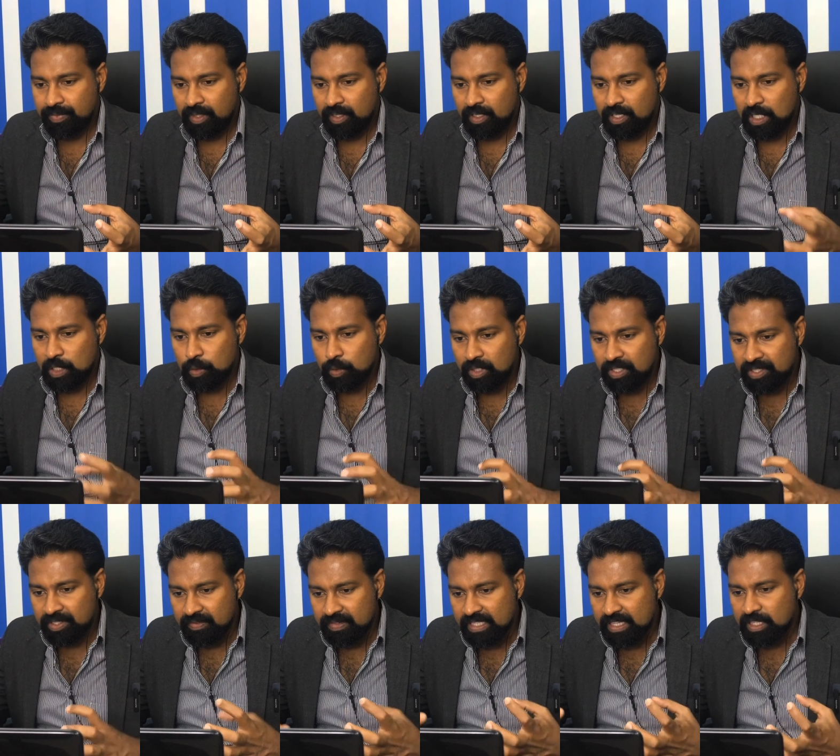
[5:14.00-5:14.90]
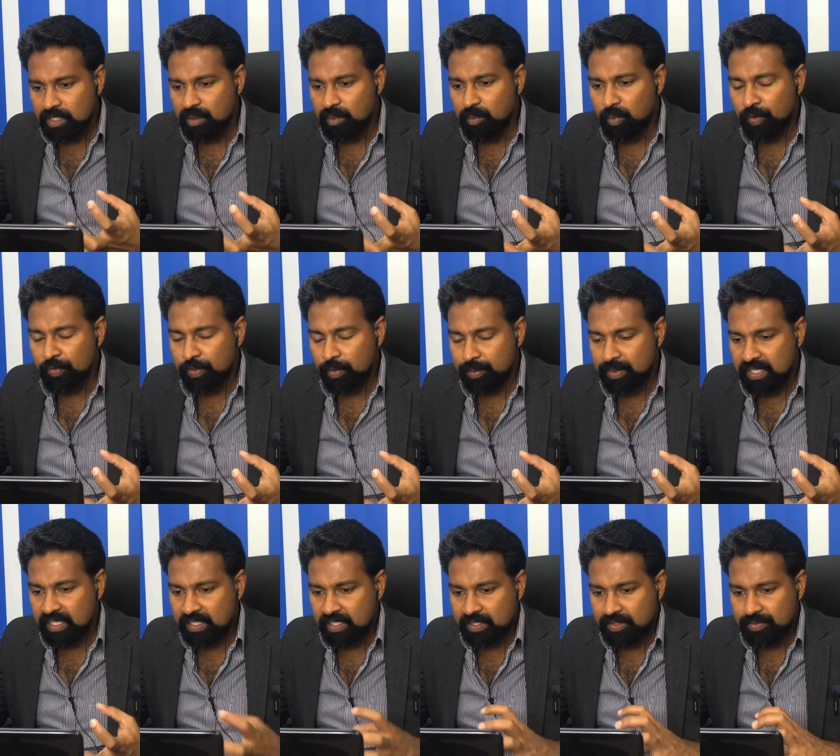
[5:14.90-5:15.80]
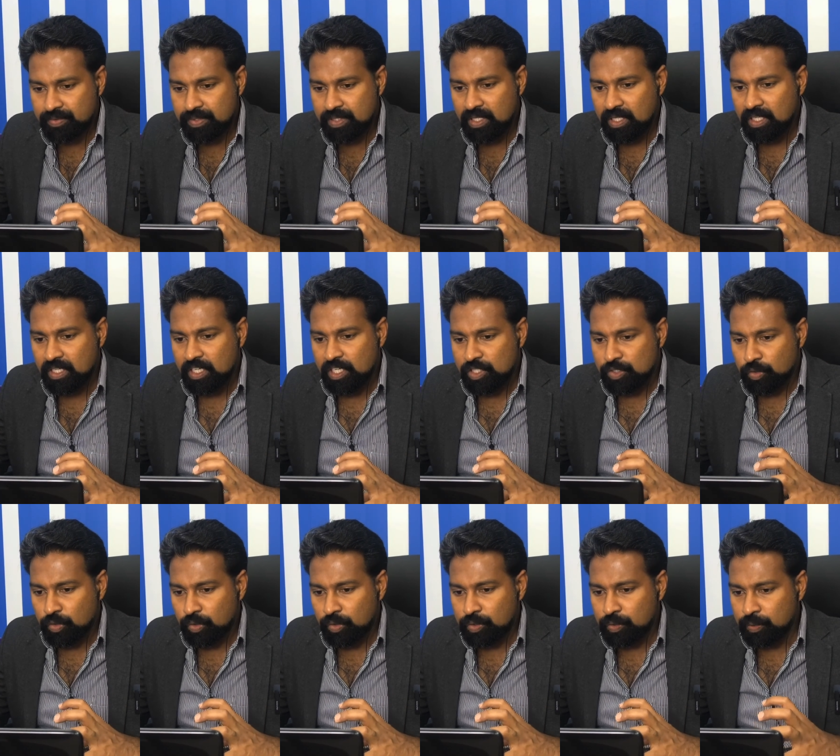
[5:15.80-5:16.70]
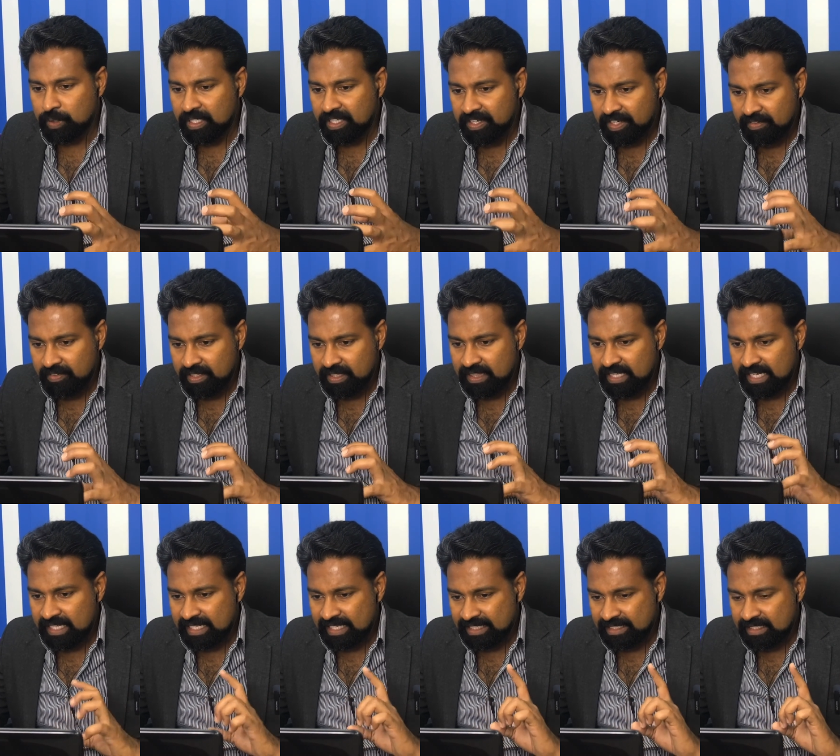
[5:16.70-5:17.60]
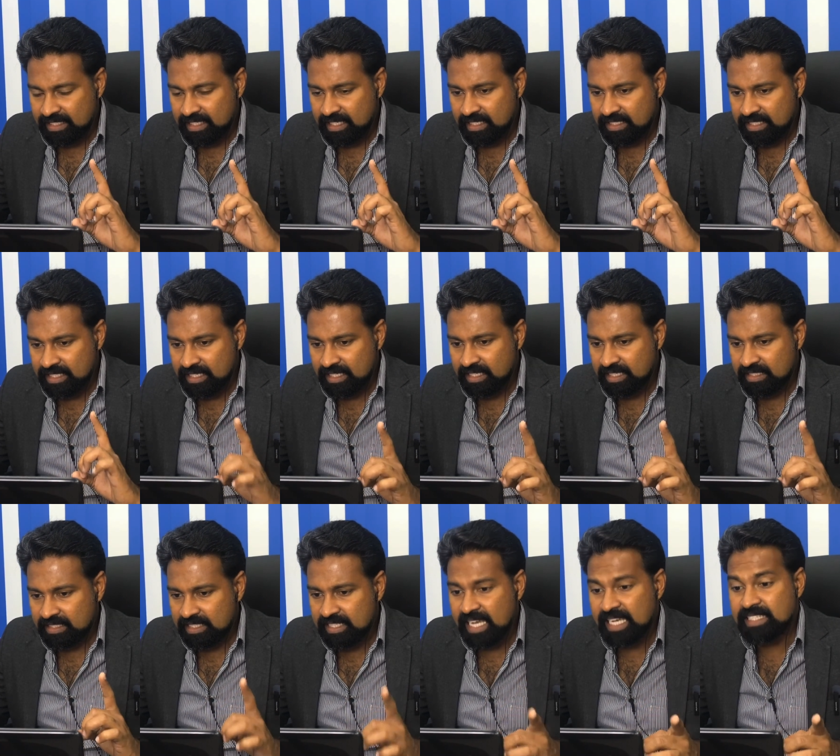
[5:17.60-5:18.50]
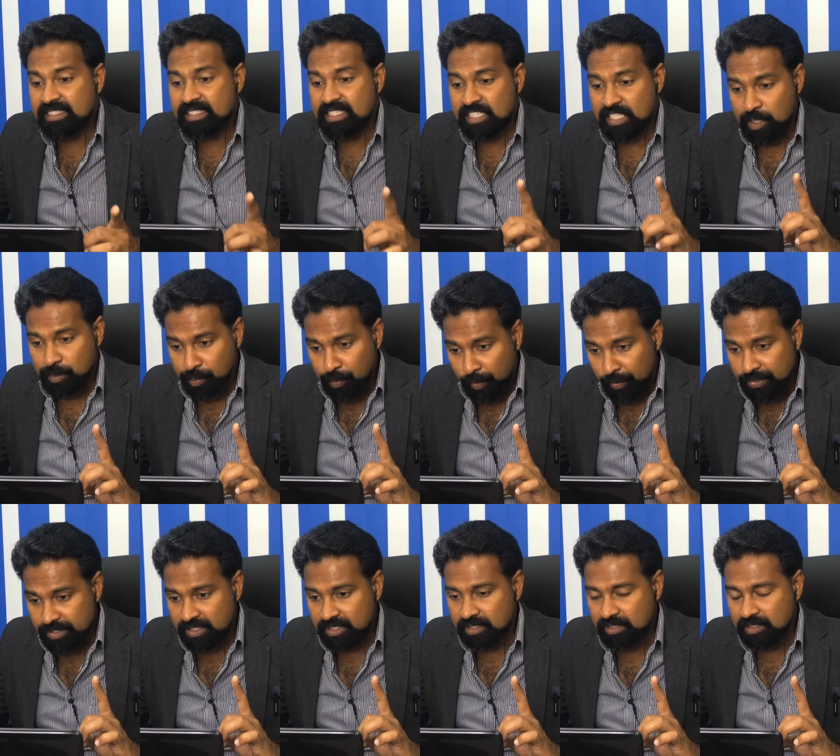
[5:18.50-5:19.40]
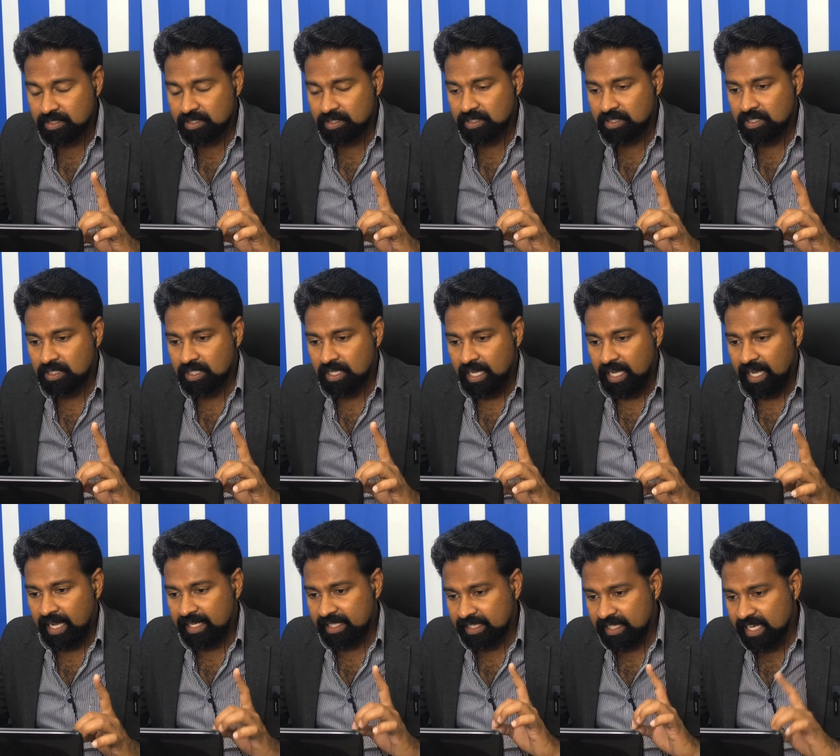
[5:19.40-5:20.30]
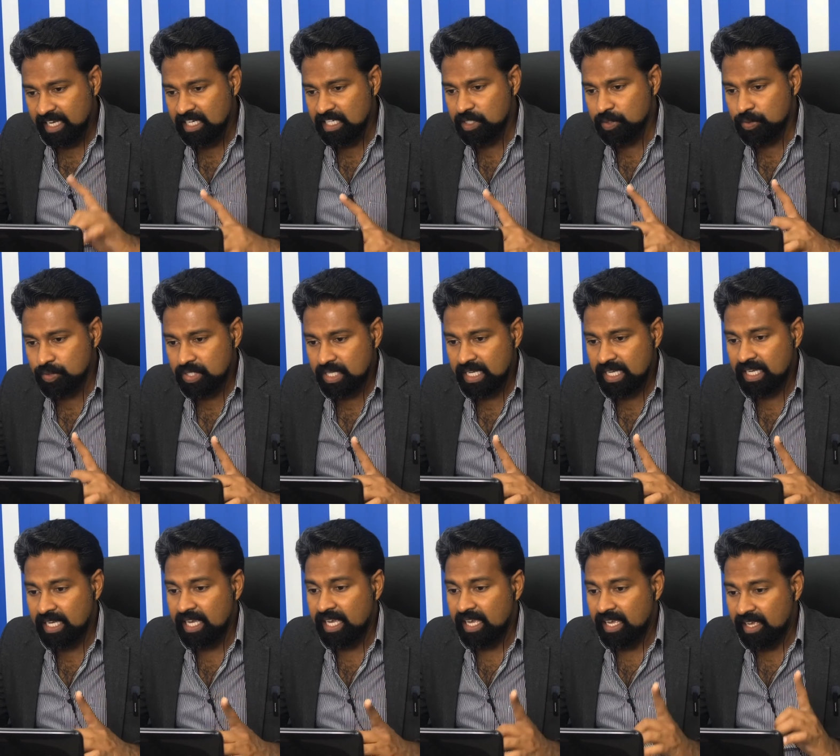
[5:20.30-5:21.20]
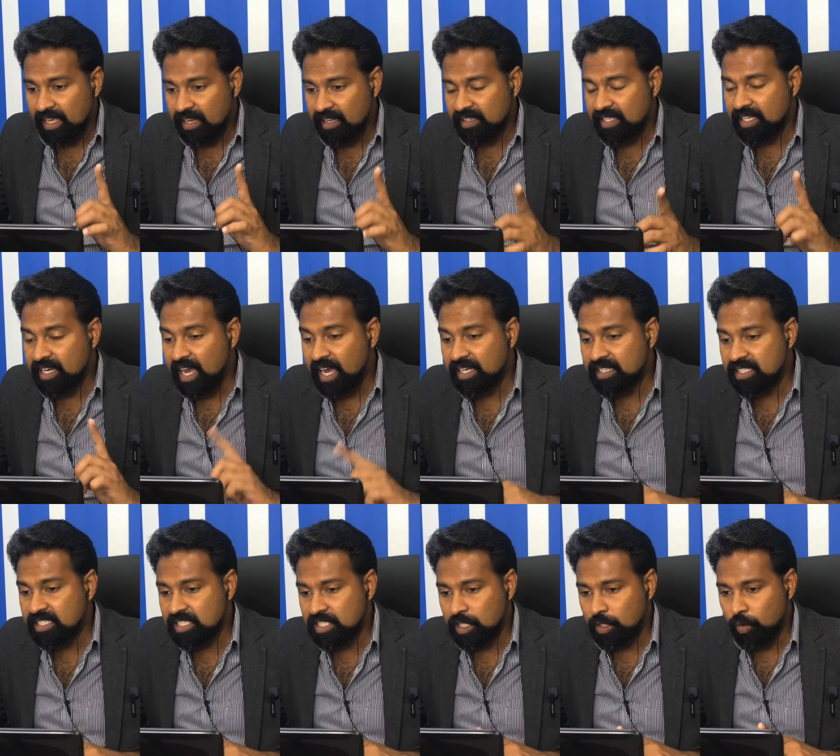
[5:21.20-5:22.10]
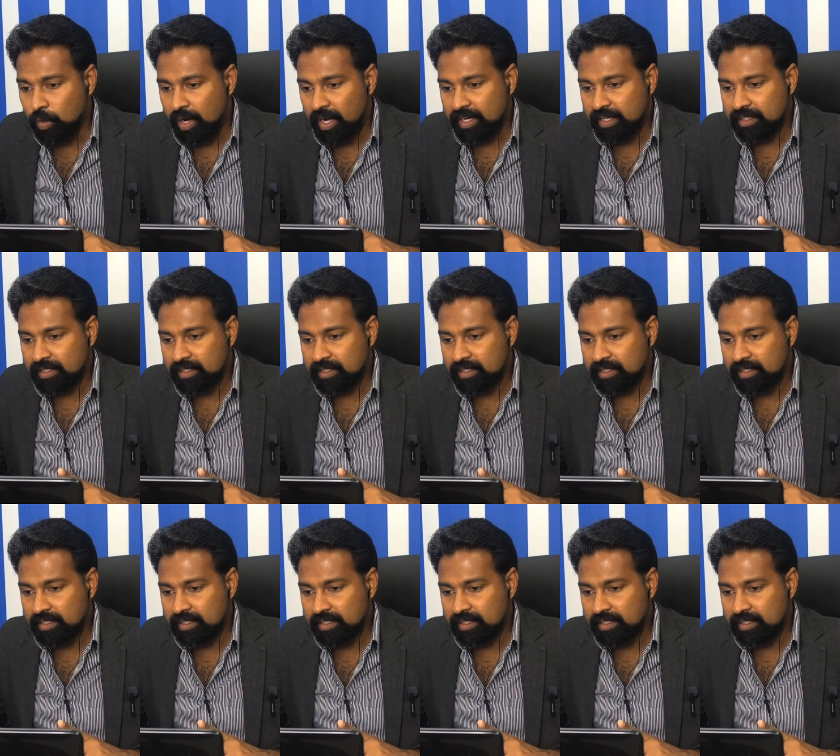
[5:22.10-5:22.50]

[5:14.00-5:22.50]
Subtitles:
You agree with both opinions. So you agree with that exercise is important, and again you say healthy diet is required.